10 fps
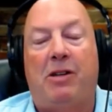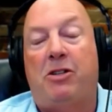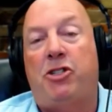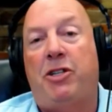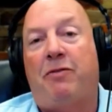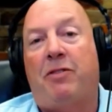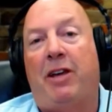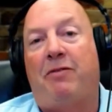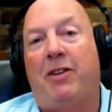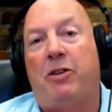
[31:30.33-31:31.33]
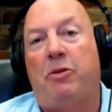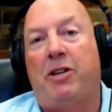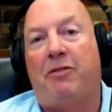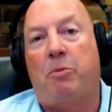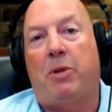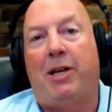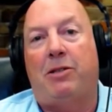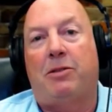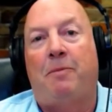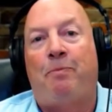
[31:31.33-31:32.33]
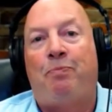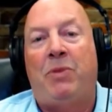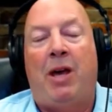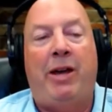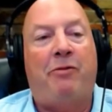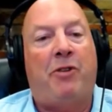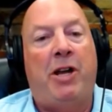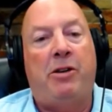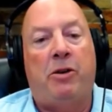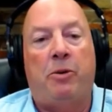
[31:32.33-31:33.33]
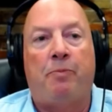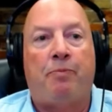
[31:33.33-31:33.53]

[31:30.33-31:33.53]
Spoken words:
to shift life into a different place? I had a friend who,